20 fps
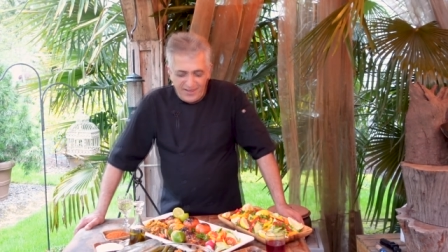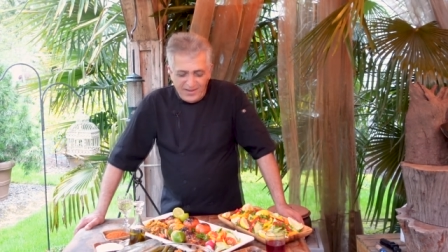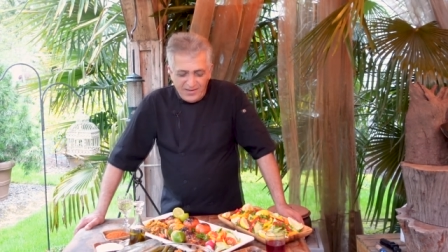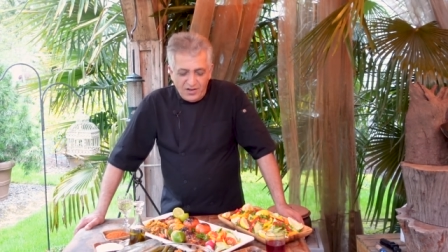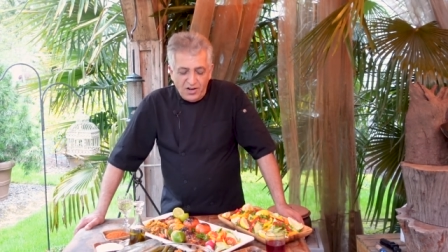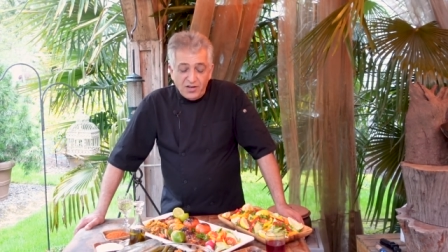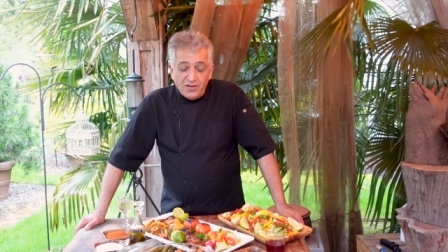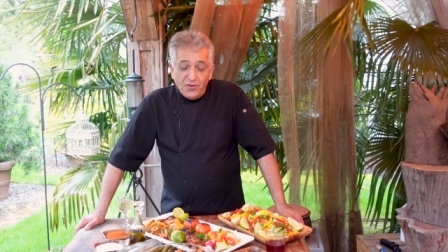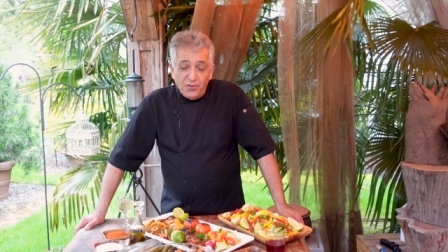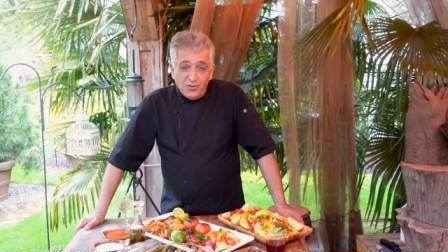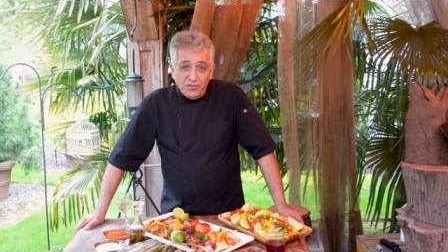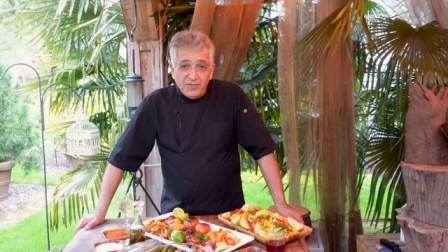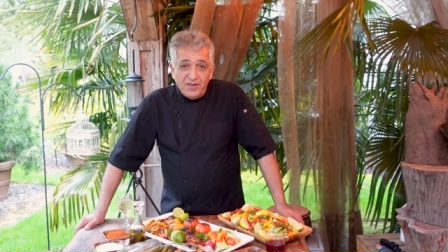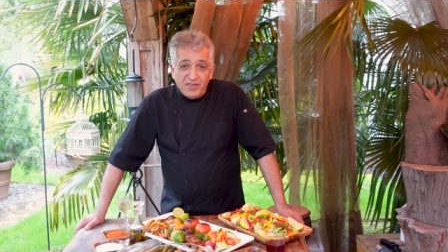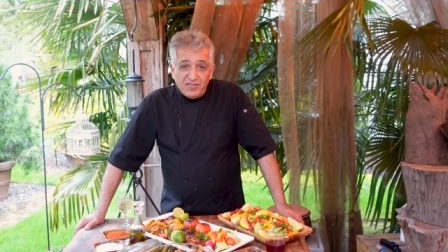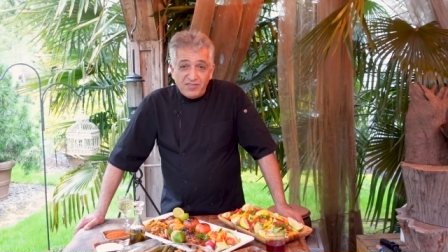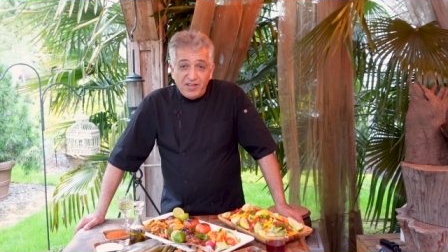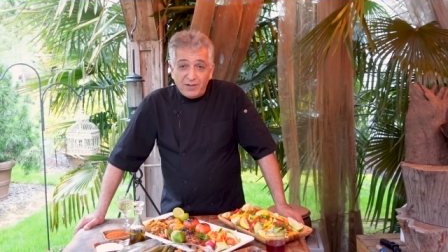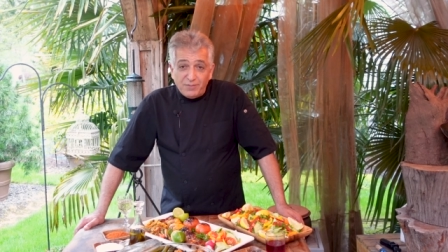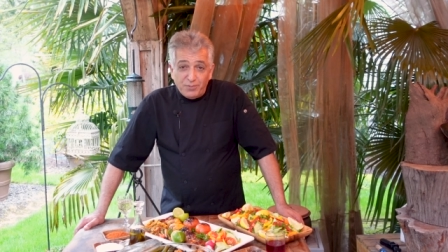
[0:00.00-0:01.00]
And I
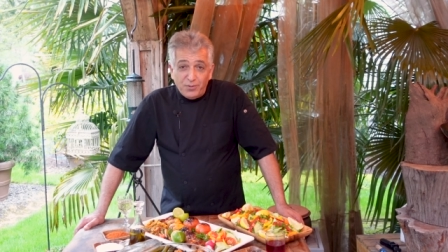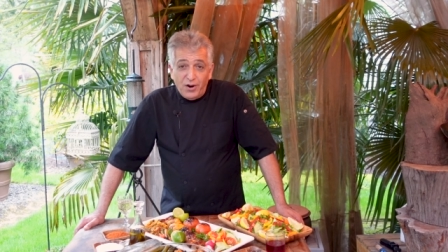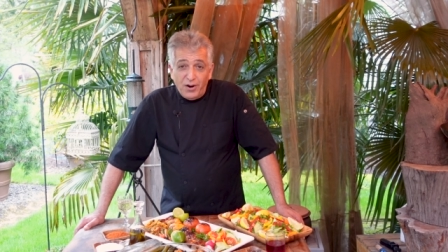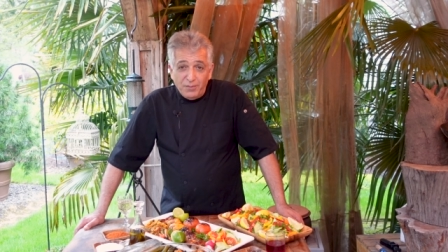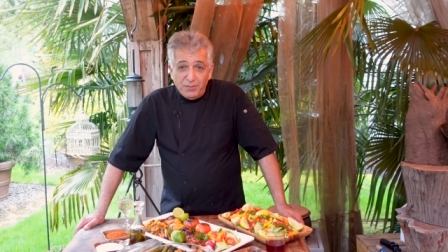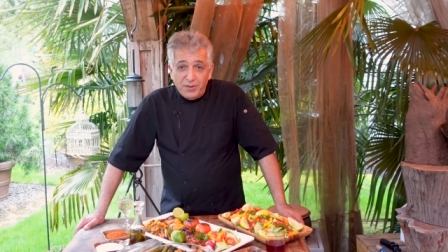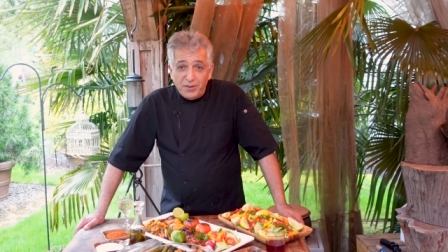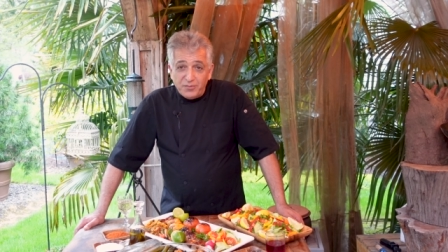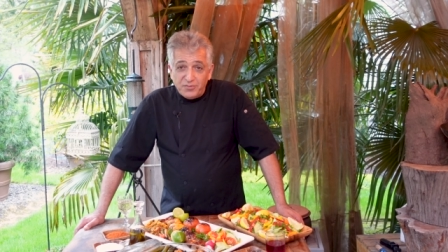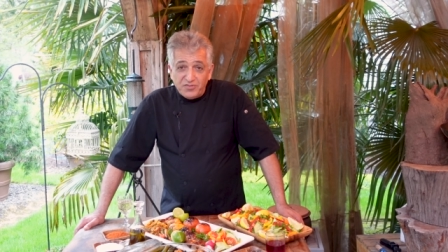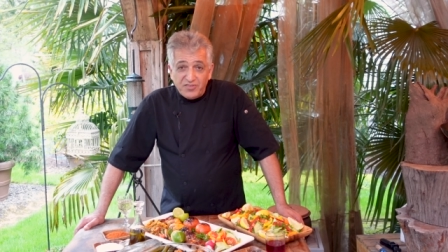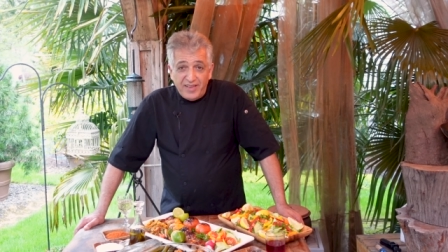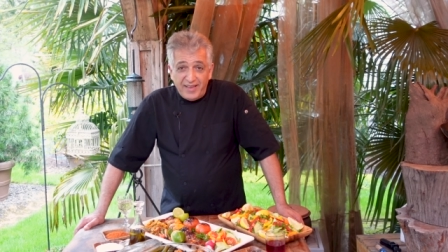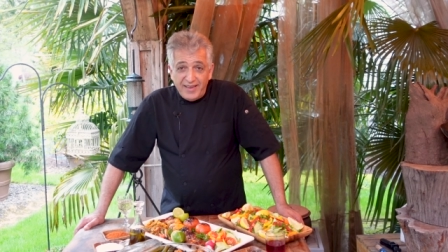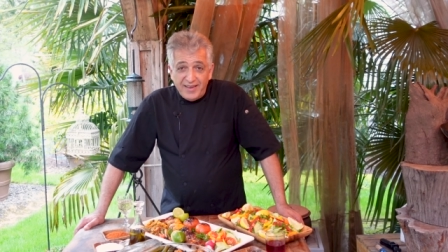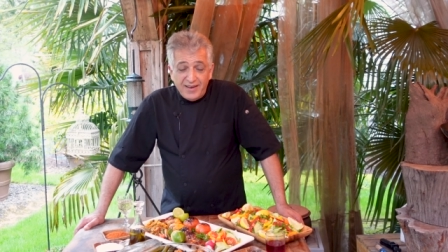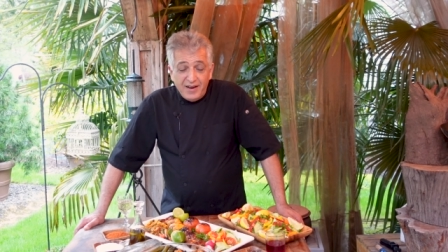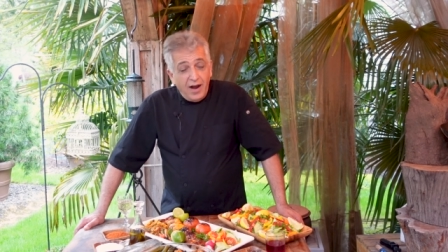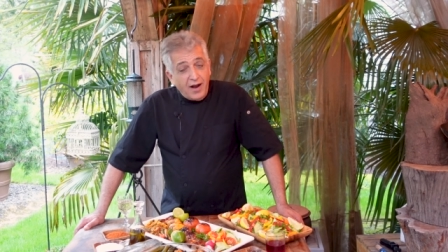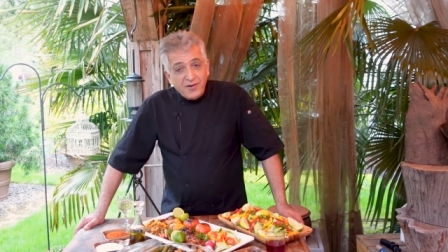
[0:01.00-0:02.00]
always had problems
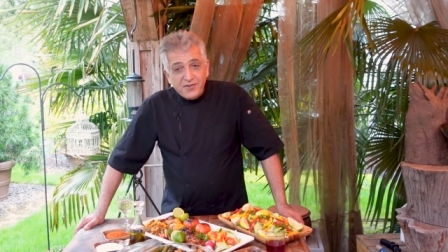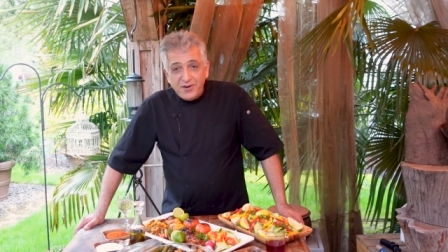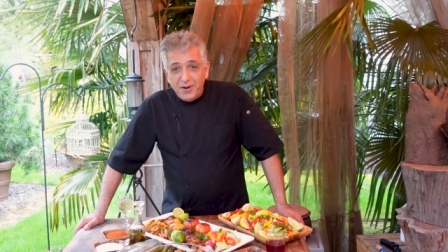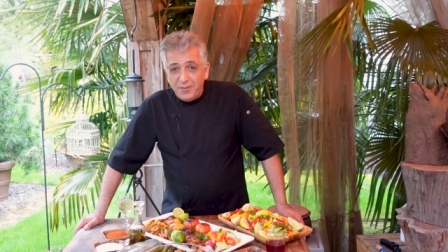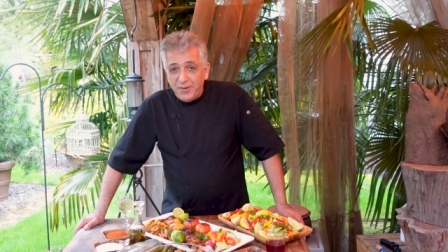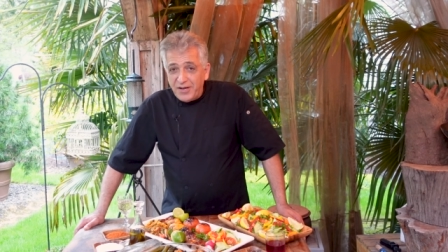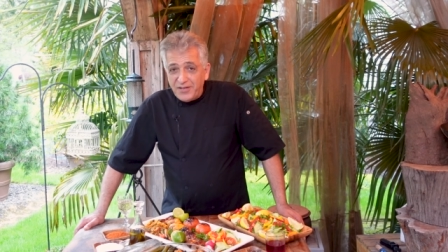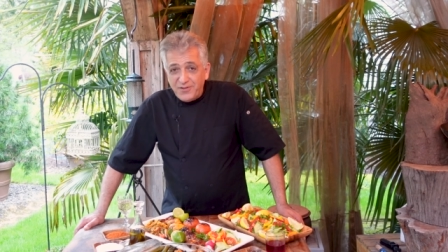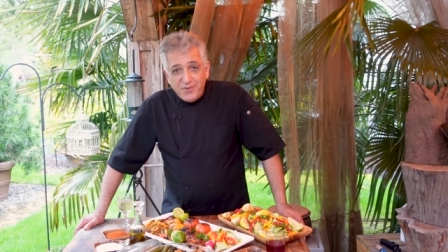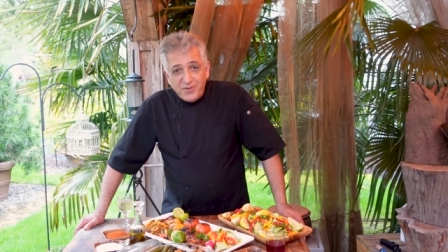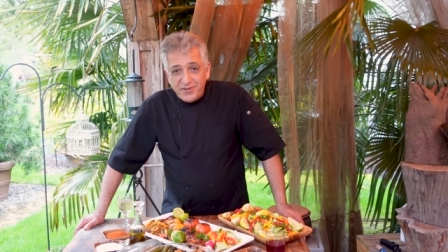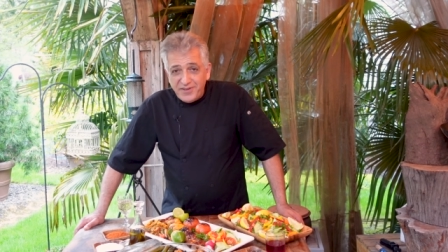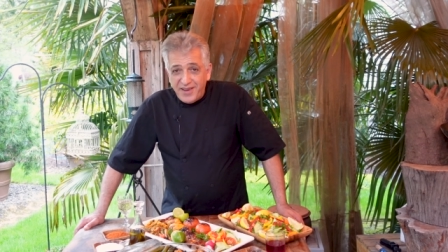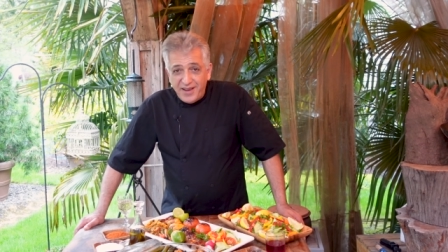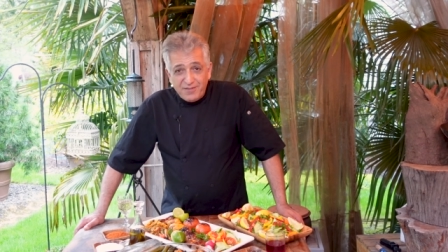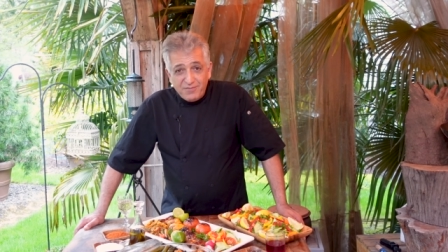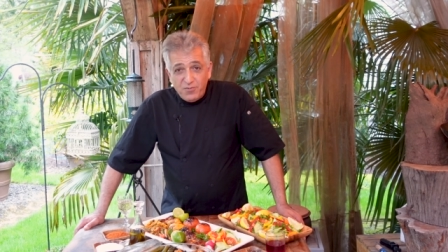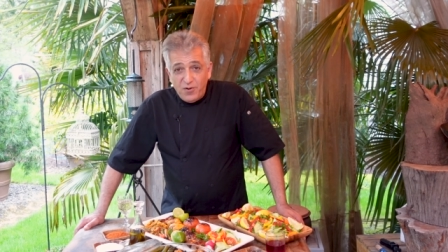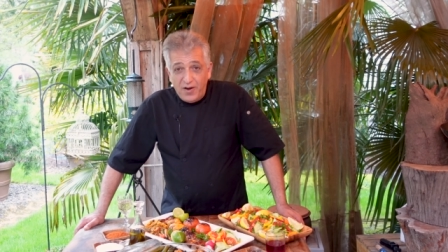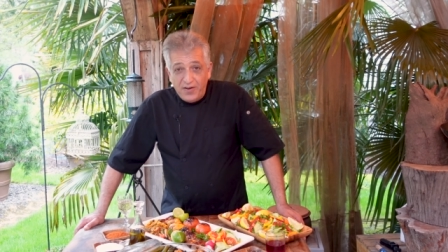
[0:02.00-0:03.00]
saying, how come I don't
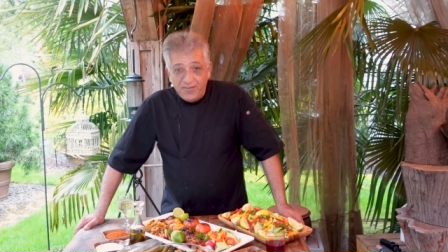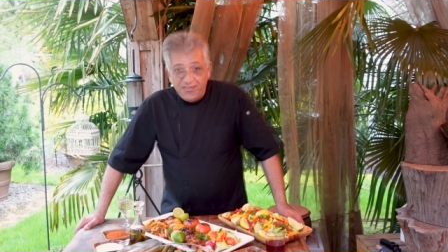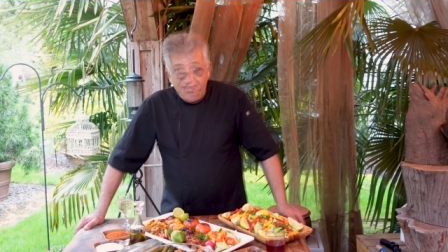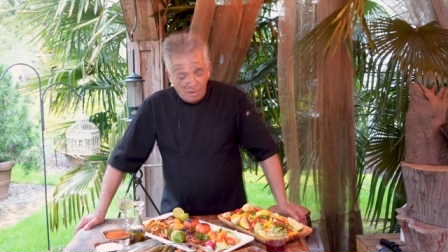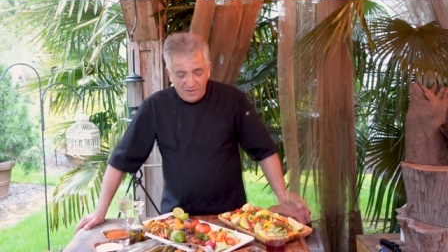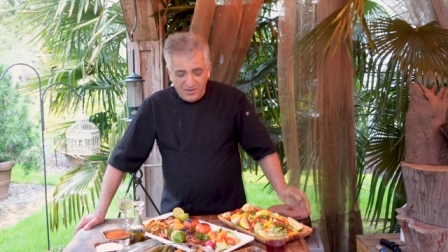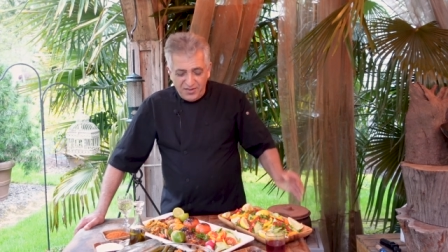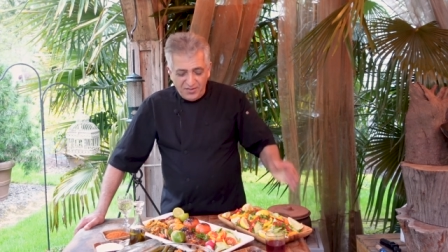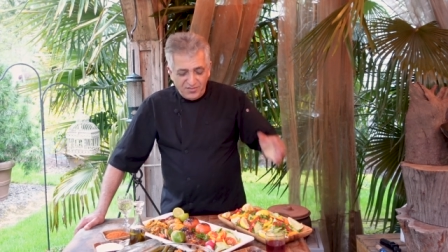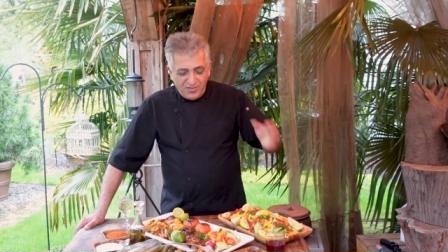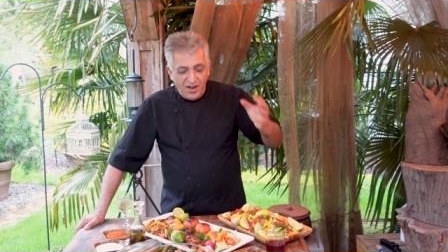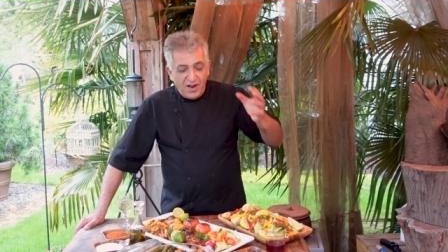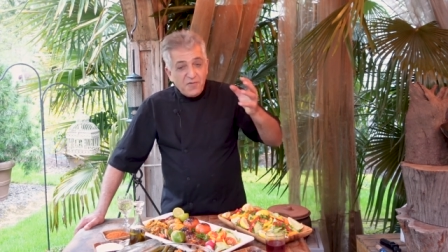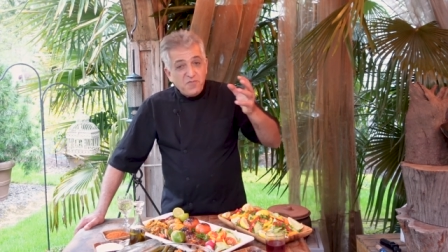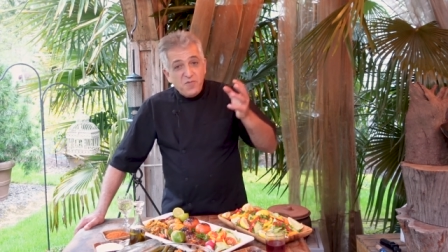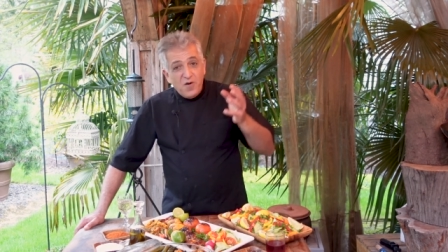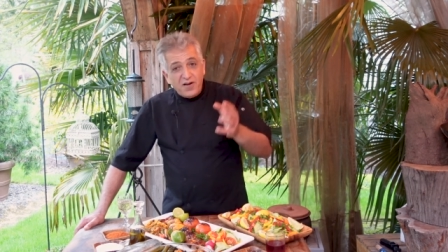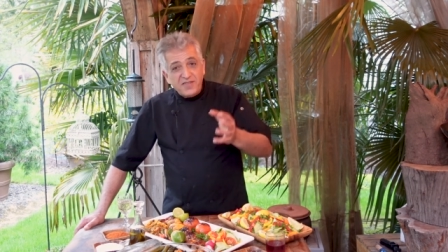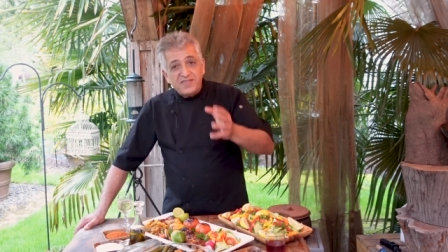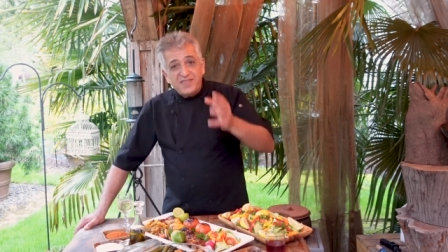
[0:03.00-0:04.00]
get one? Because I
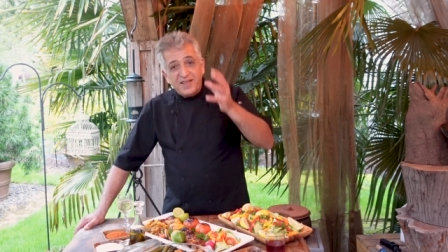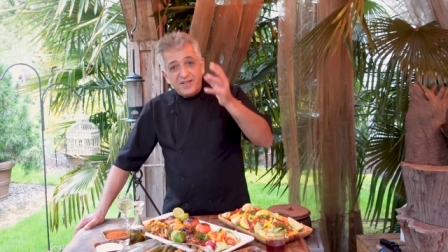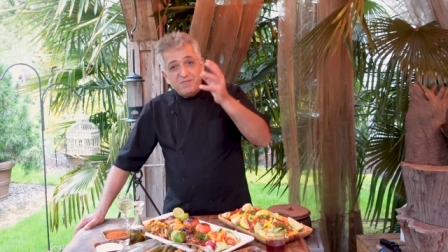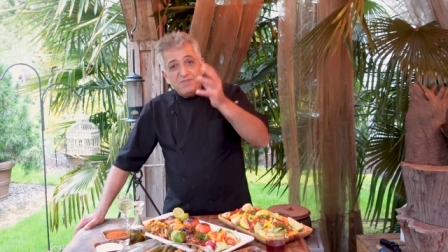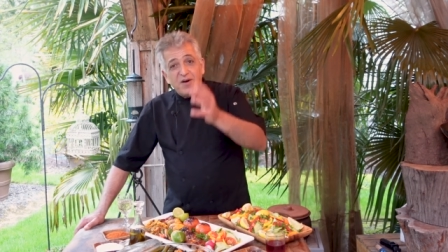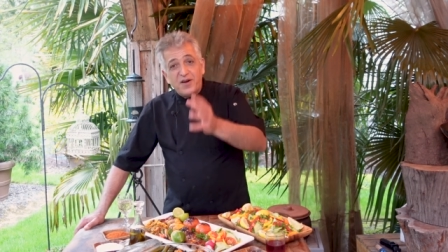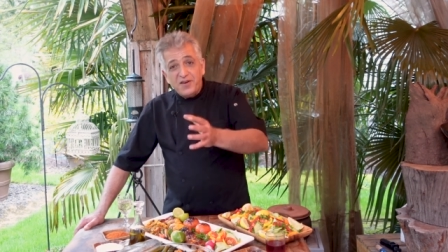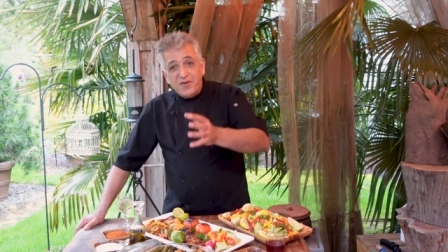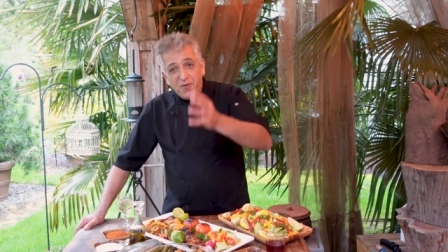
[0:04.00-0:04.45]
wanted my